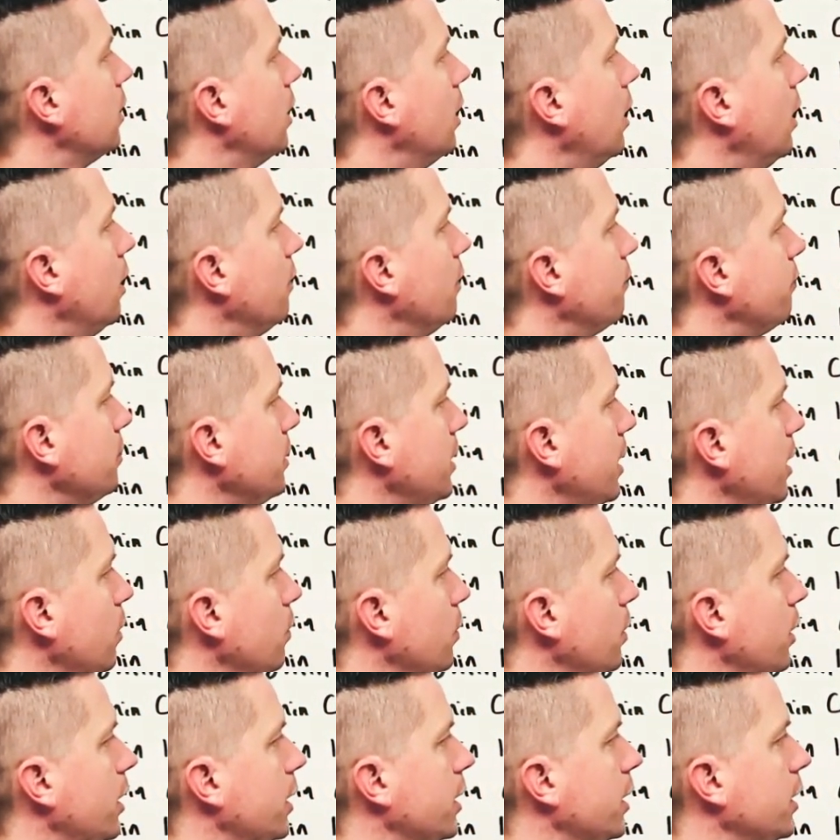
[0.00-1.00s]
Uh, from there,
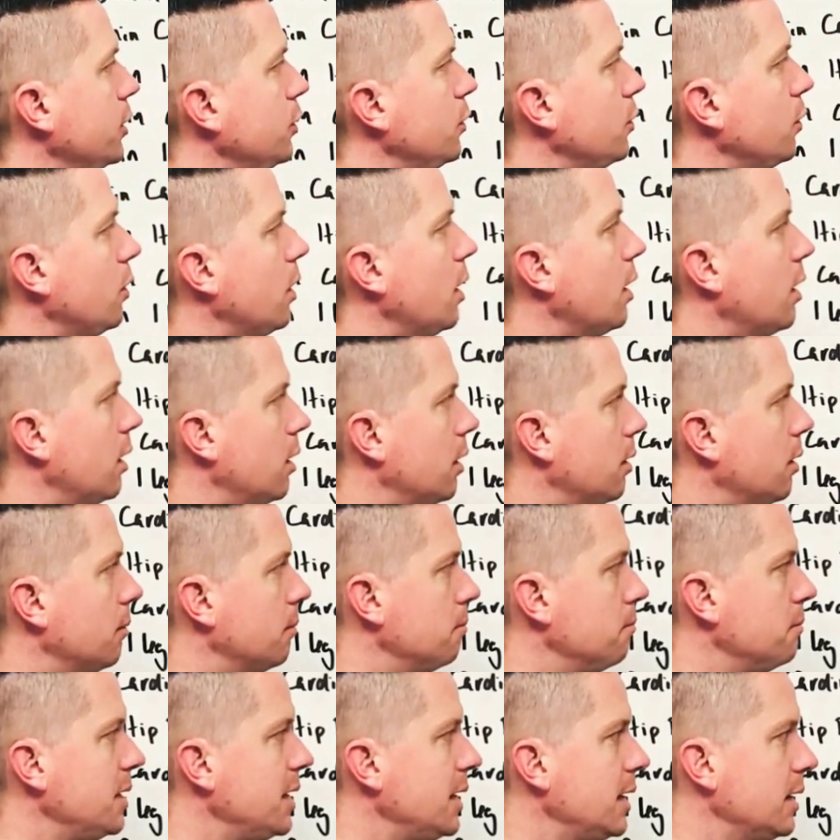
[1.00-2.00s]
we're gonna do a
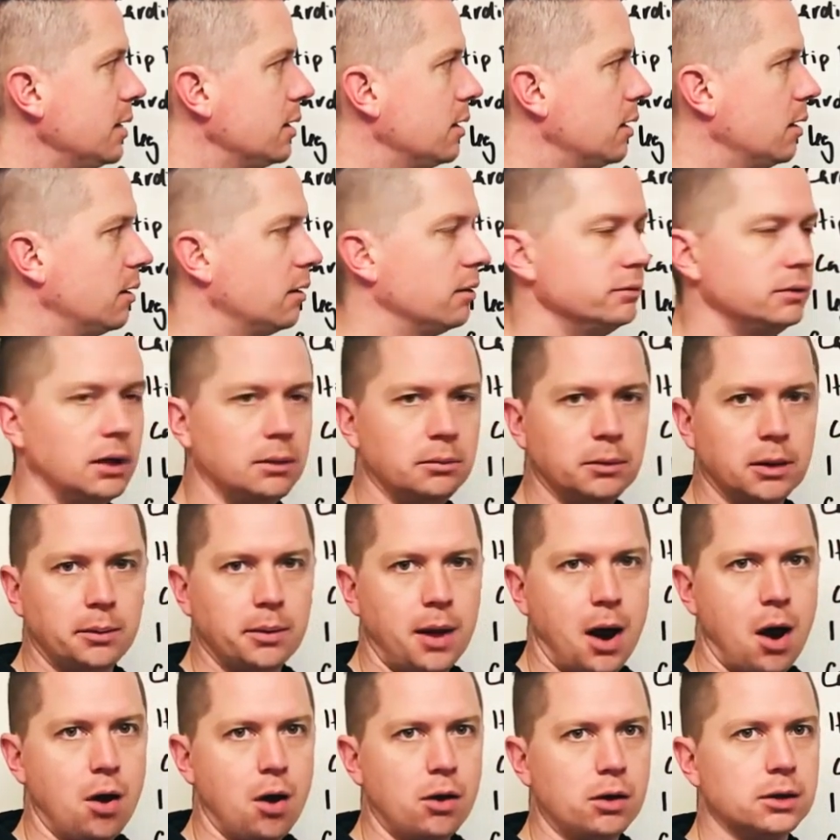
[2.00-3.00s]
minute of dumbbell
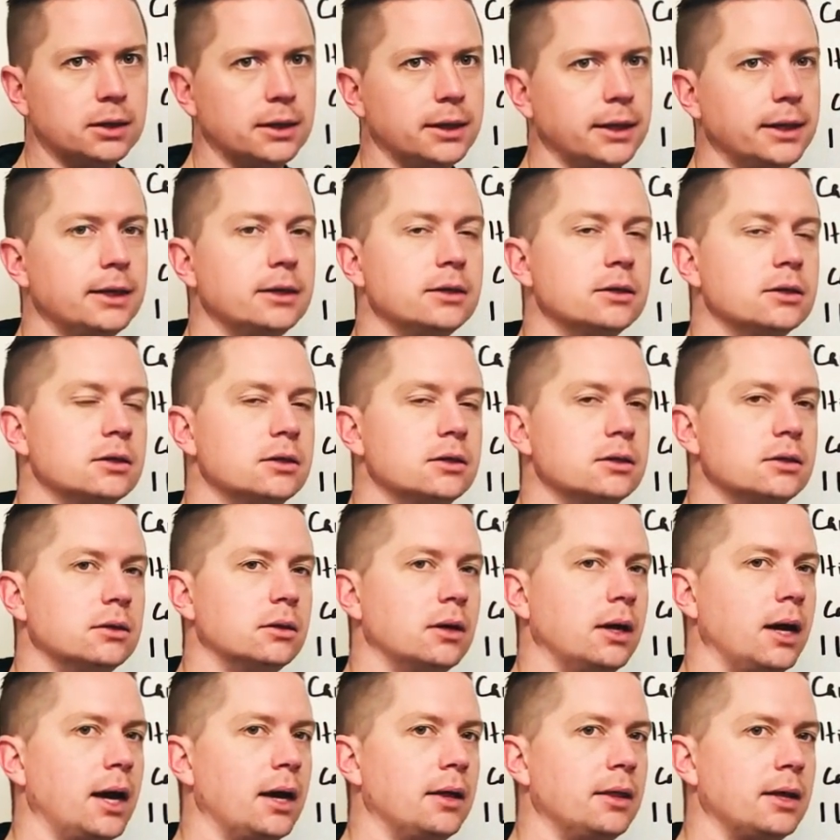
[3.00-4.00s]
power
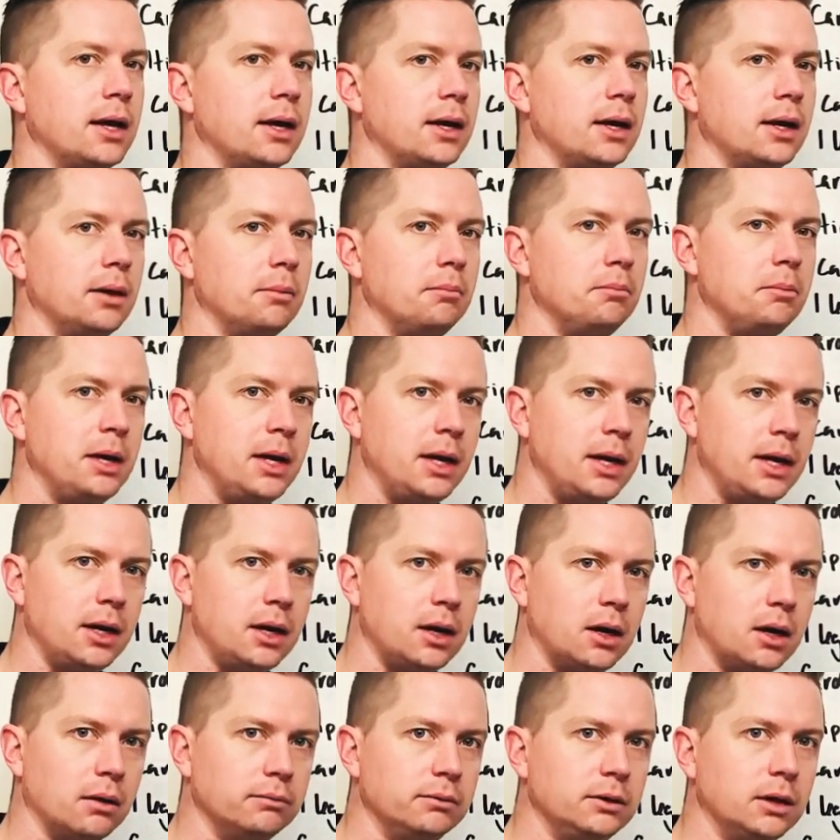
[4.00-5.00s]
cleans and then a minute
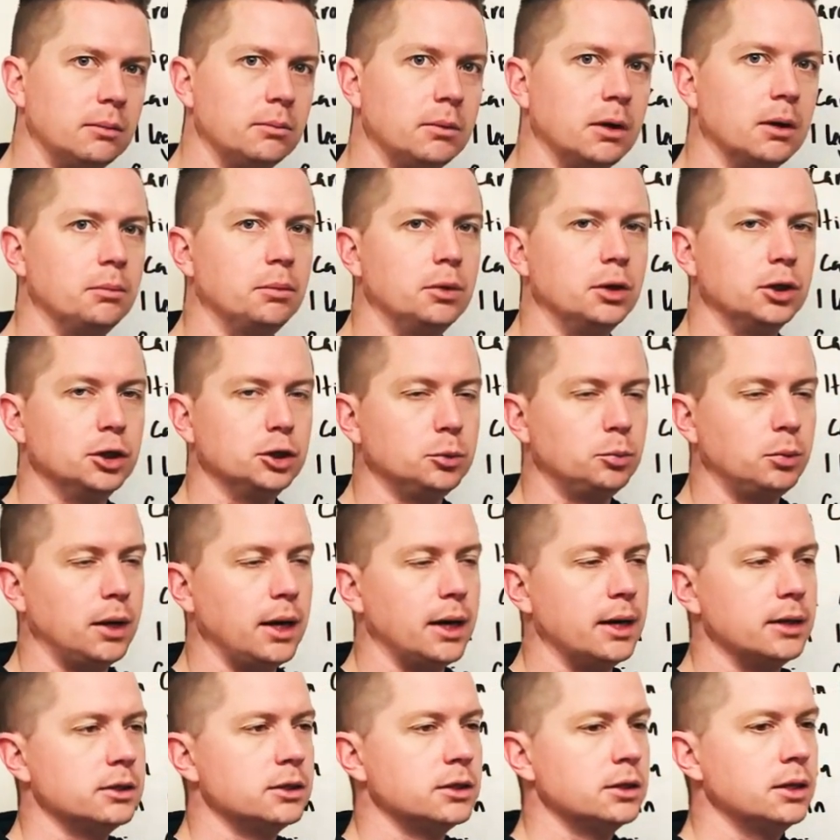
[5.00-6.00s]
of dumbbell push
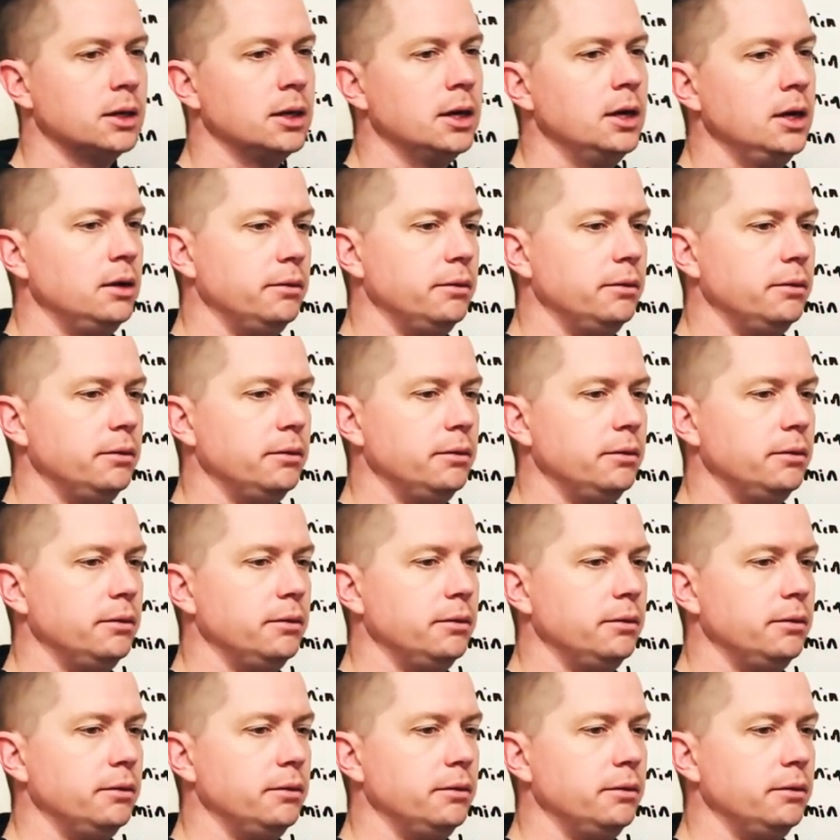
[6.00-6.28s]
press.